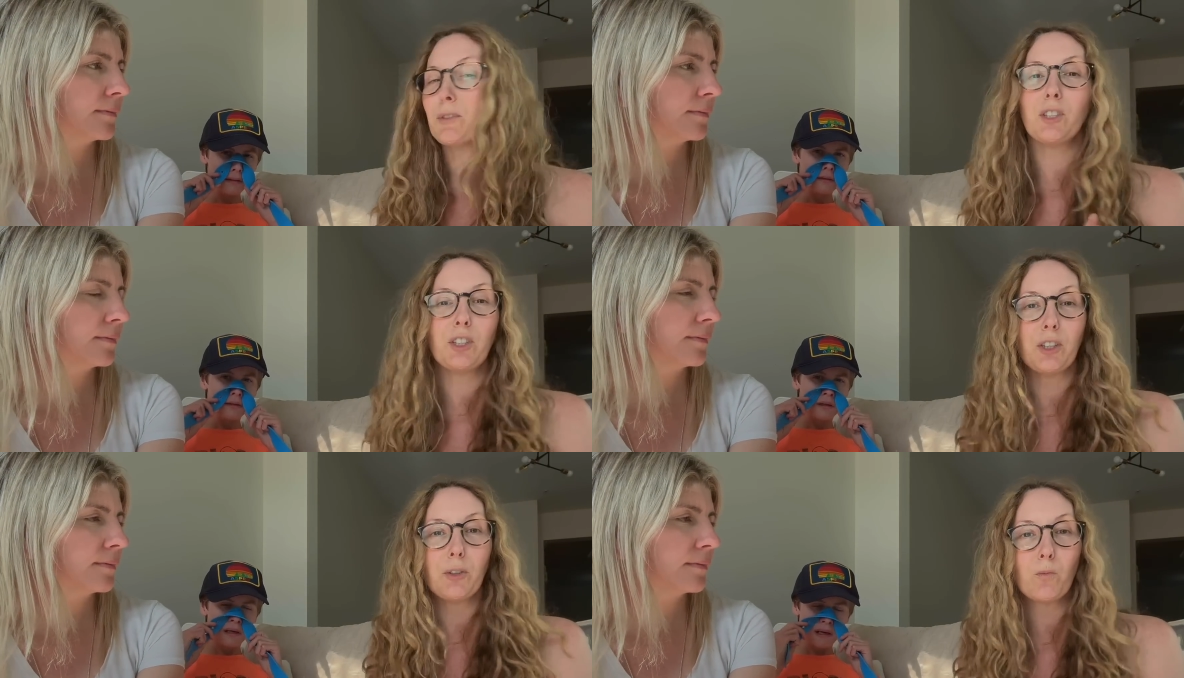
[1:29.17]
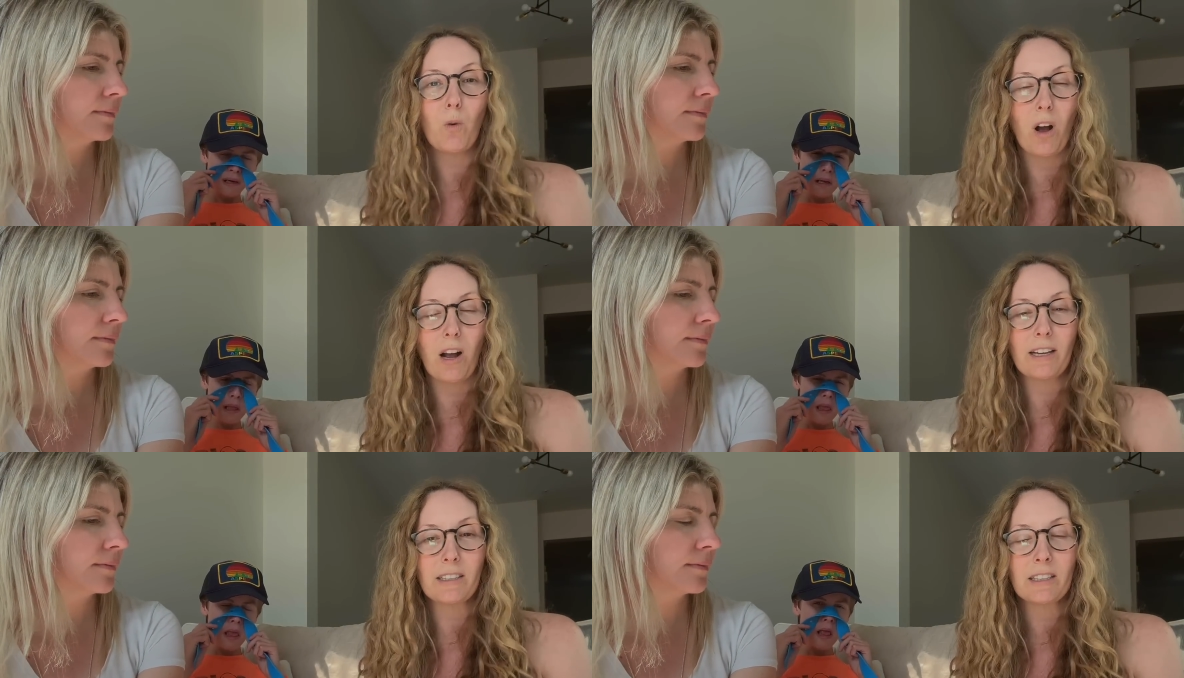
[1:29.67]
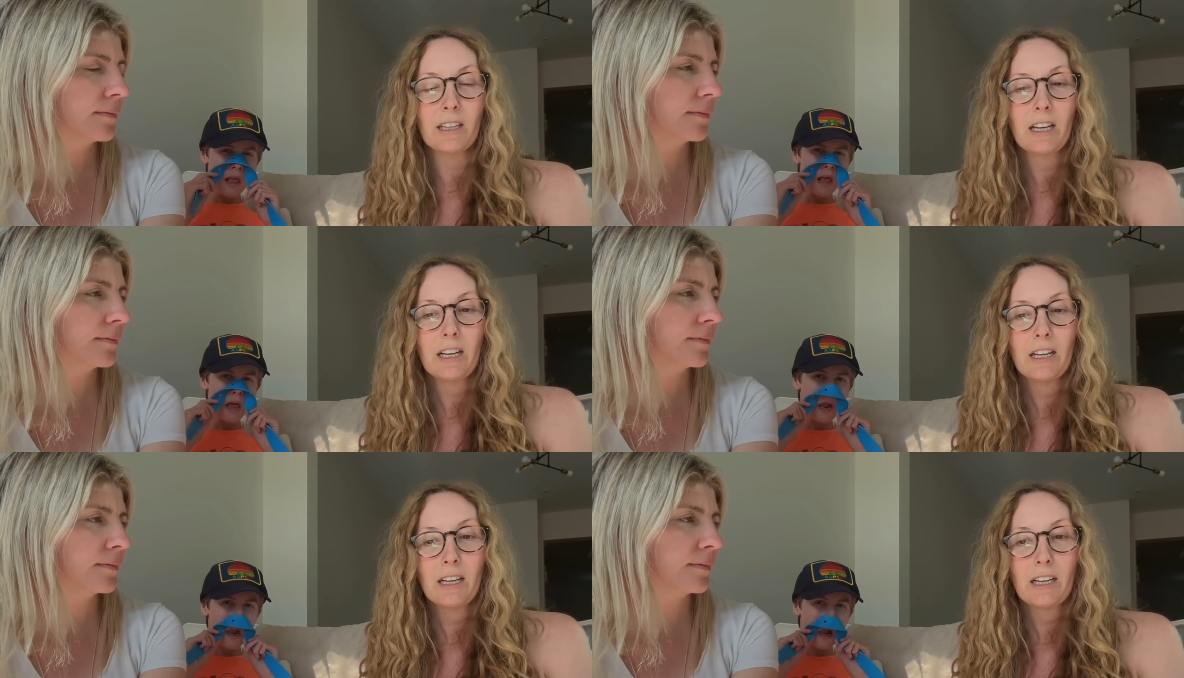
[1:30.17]
Speaker 1: do you want
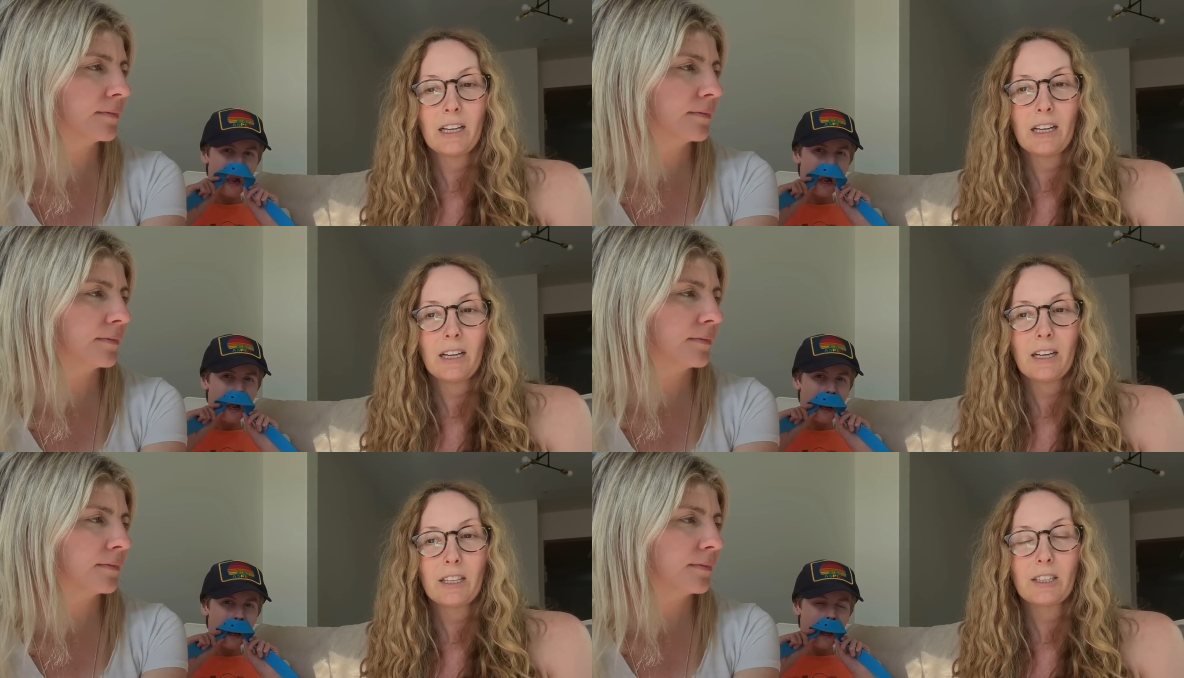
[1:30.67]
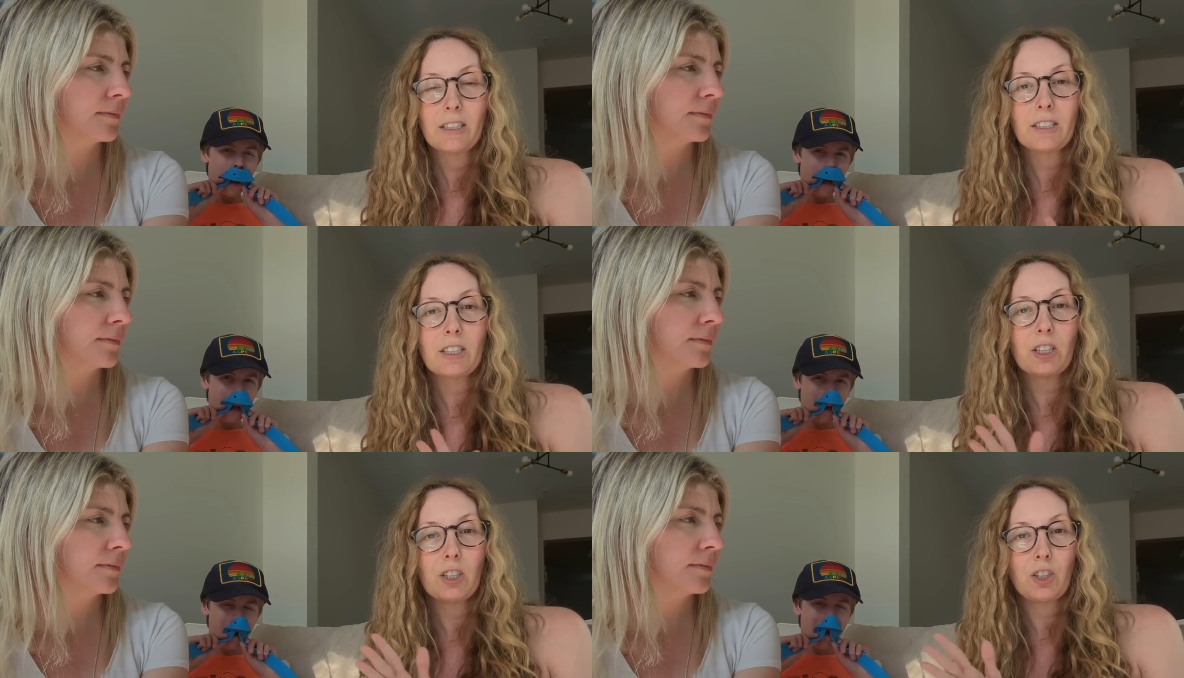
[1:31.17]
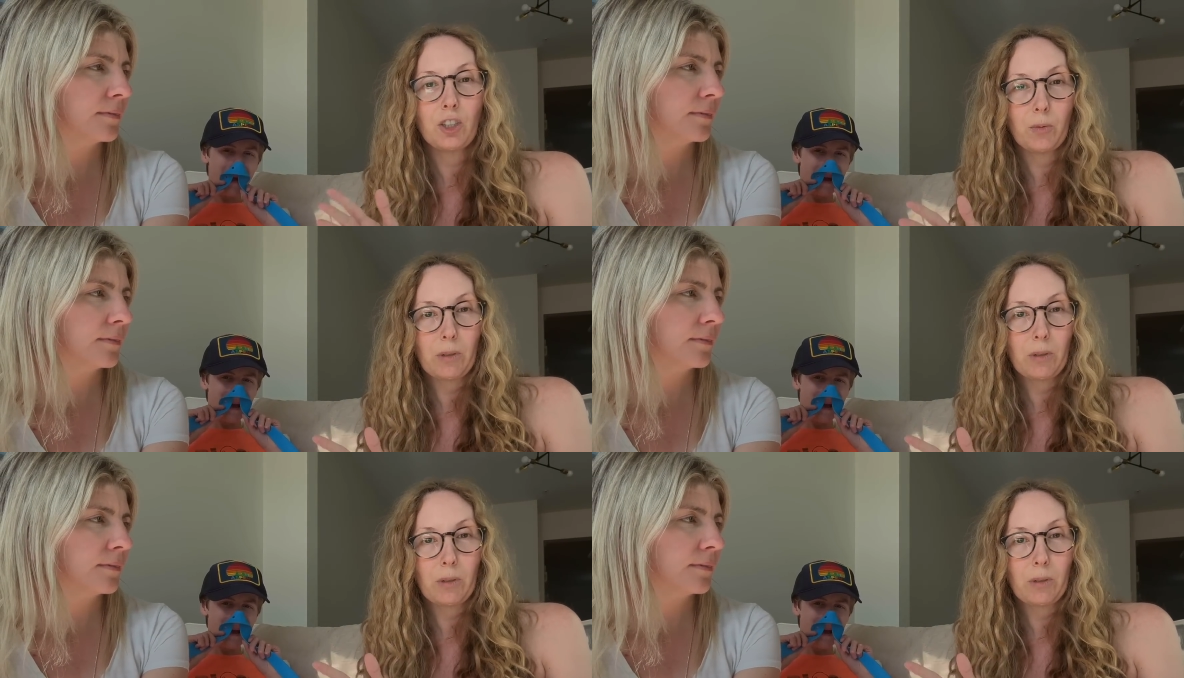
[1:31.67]
to do a